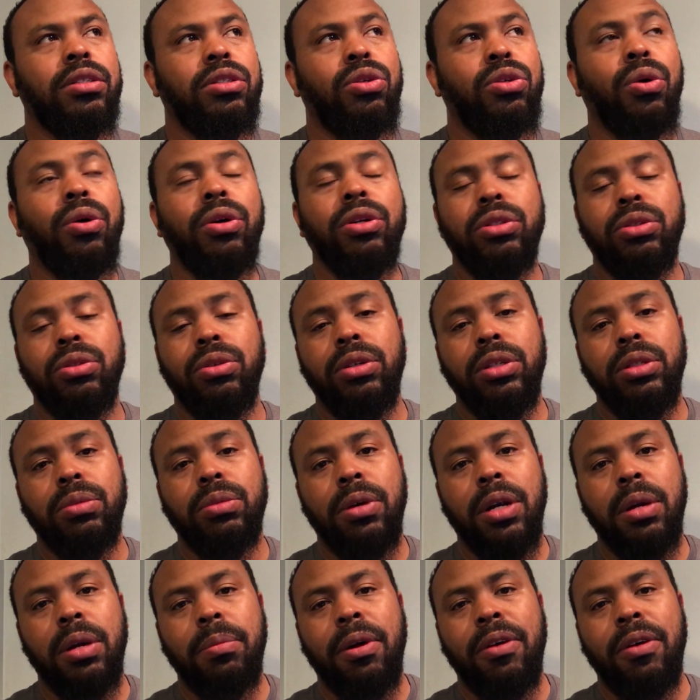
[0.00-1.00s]
Toy Story is
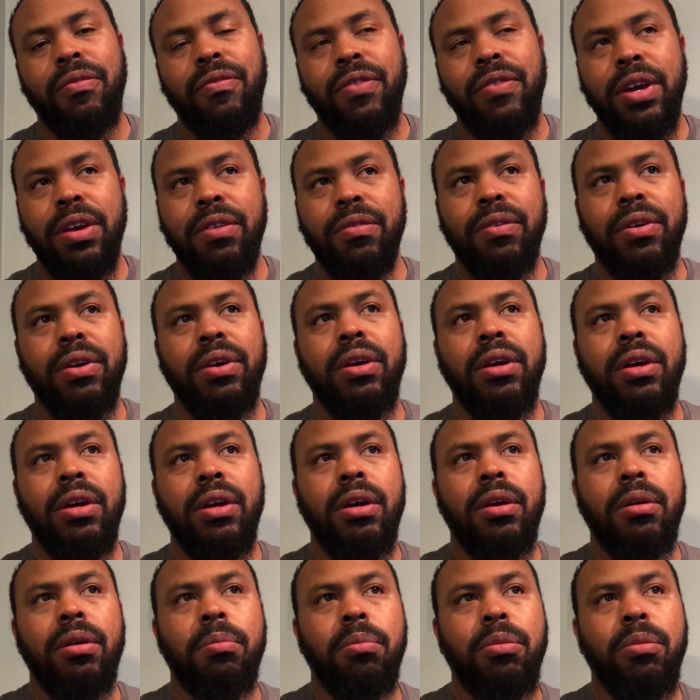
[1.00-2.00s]
one of my favorite
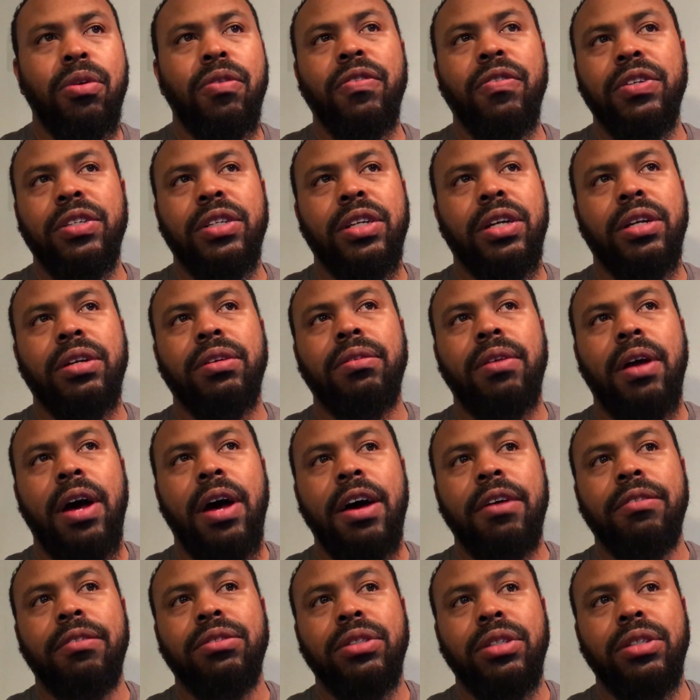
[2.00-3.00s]
movies that
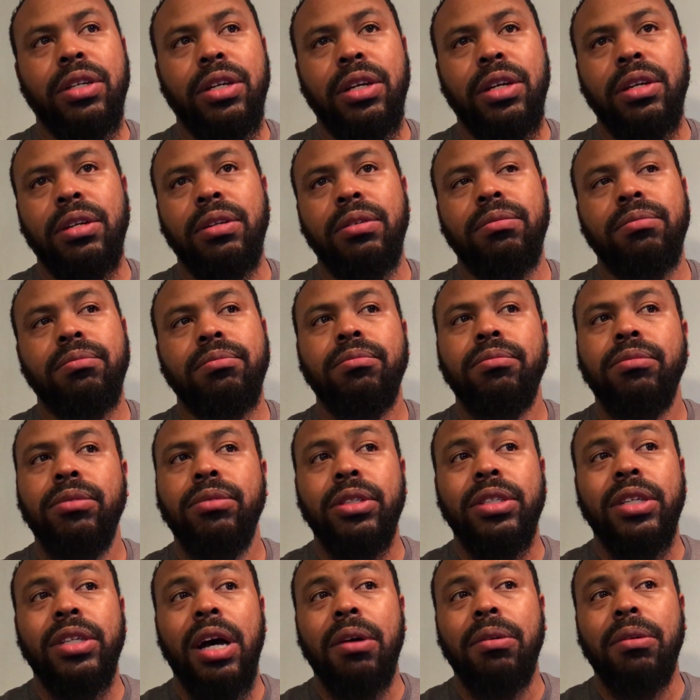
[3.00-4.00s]
I've seen
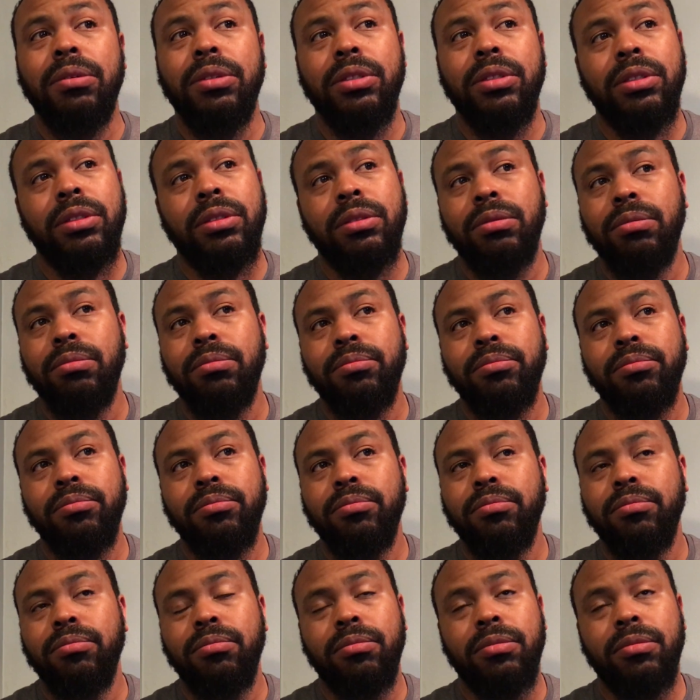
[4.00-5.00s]
since I was...
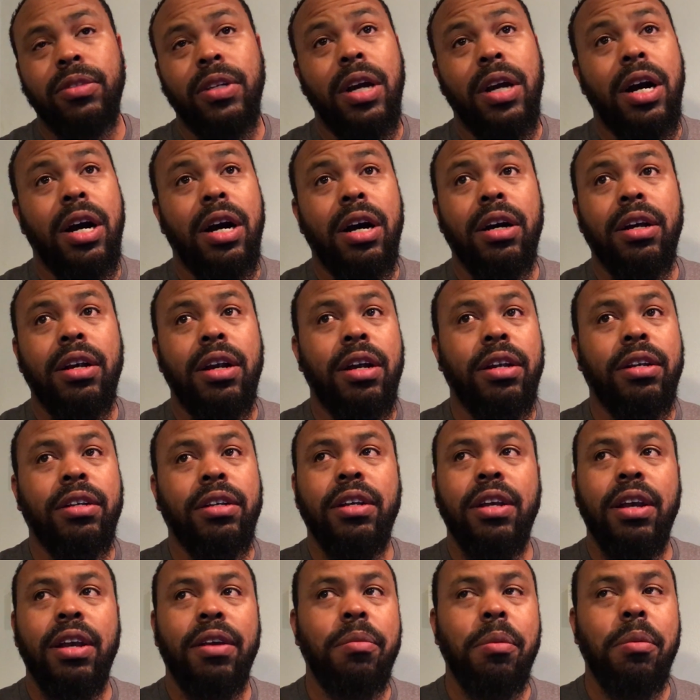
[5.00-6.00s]
God, I
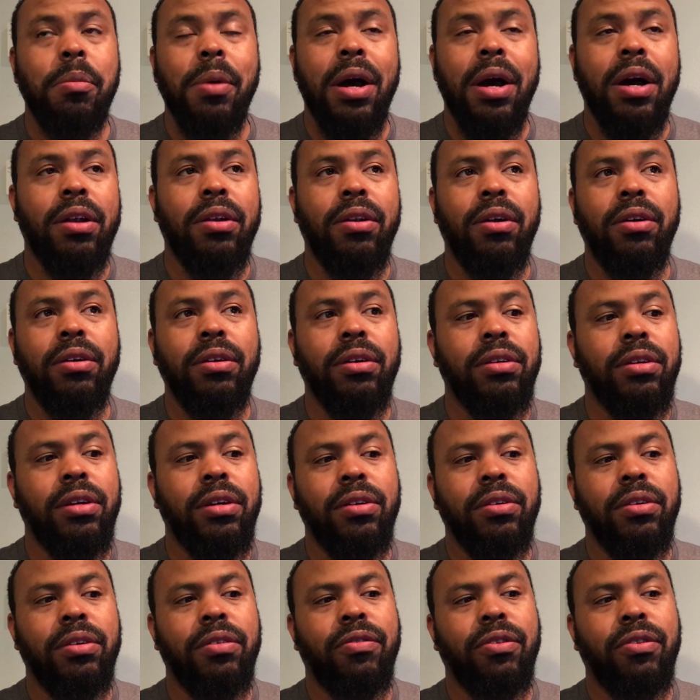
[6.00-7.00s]
can't remember how long
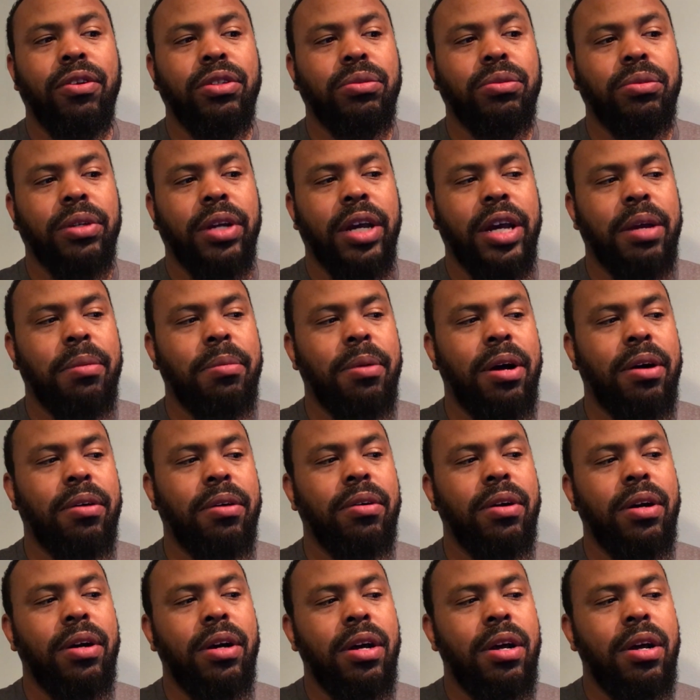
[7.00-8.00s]
ago the first one came
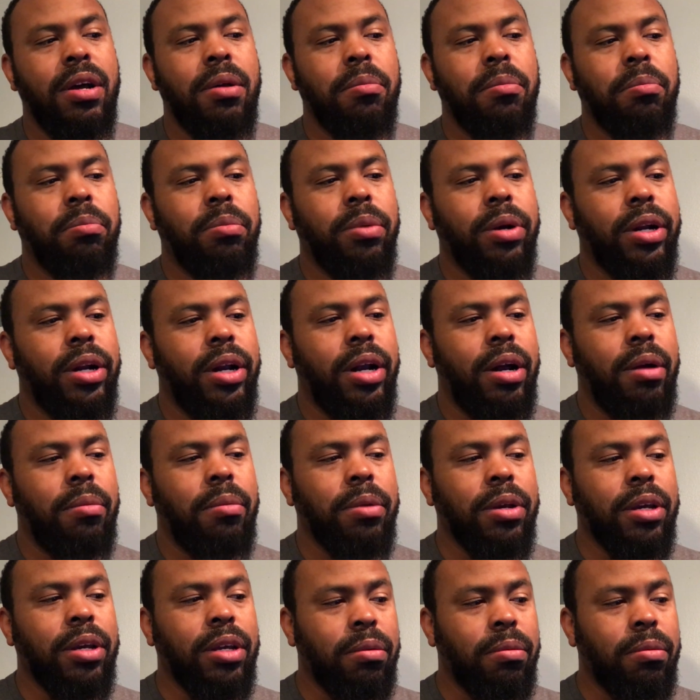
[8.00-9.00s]
out. But
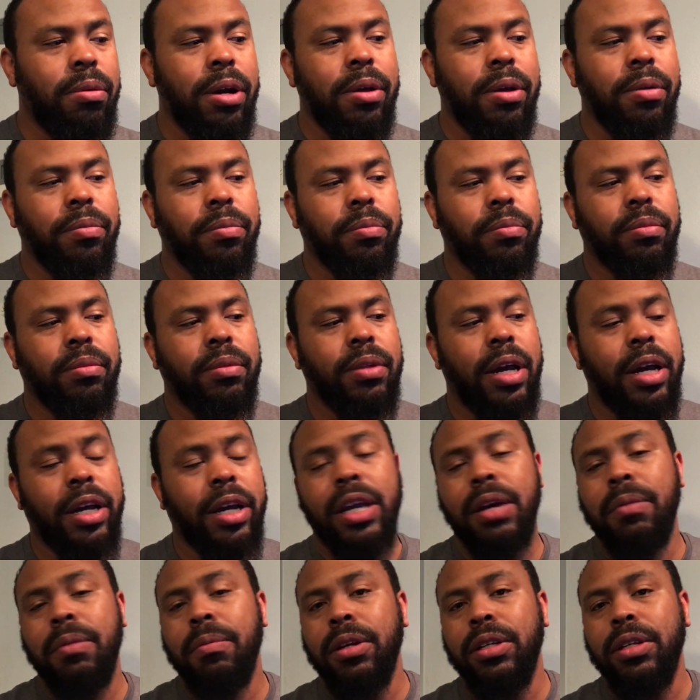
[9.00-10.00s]
either way, I
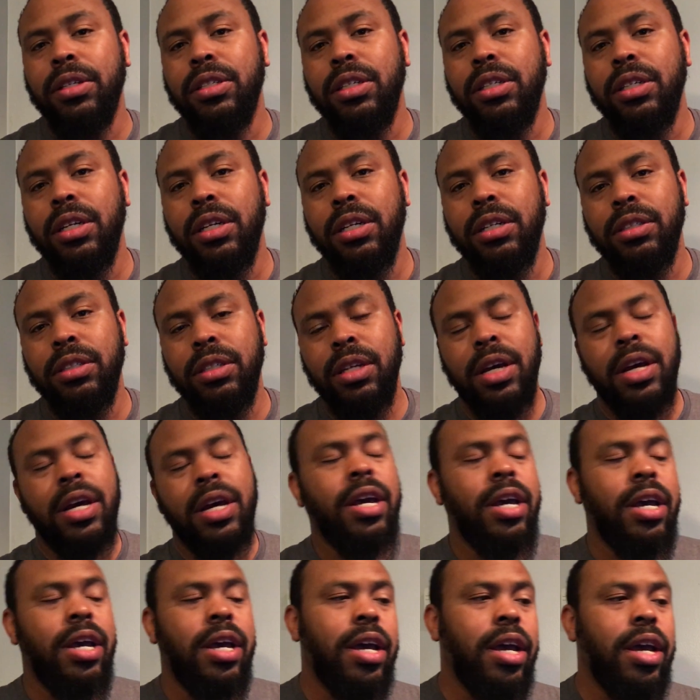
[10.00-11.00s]
can't wait to see this.
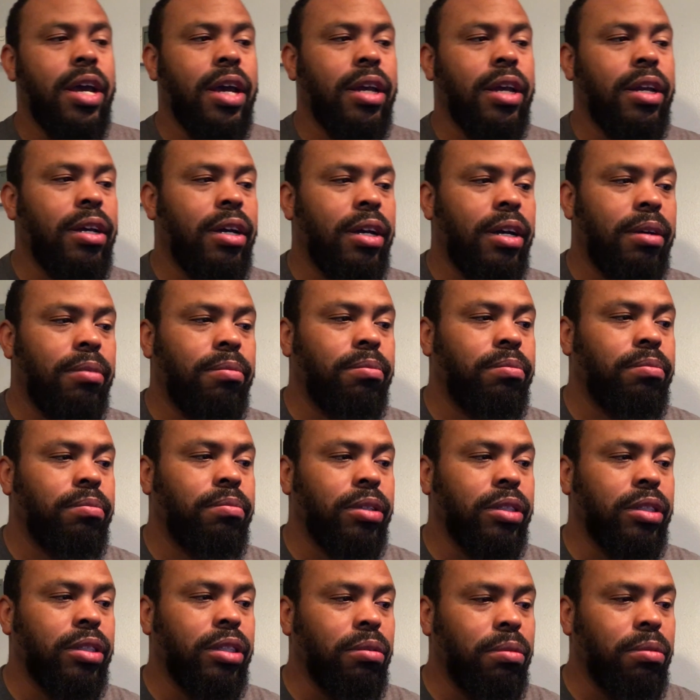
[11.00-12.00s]
And
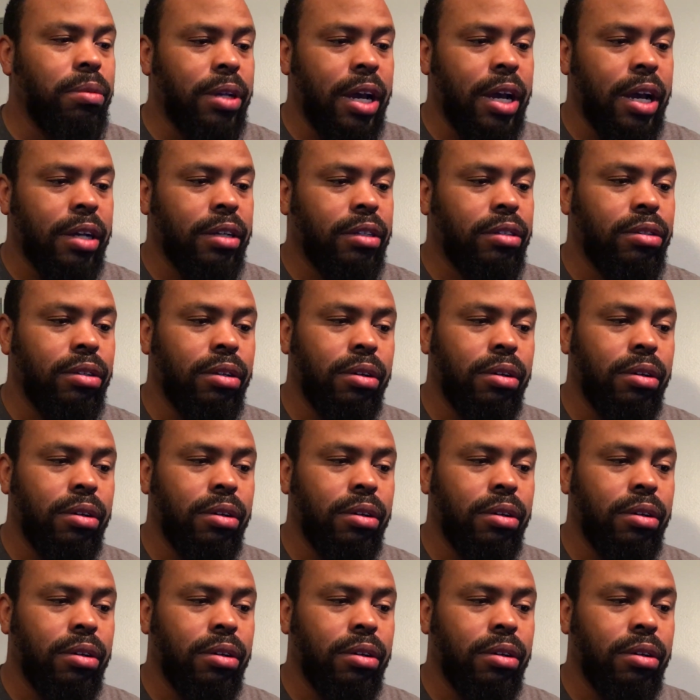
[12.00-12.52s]
we'll see what we got.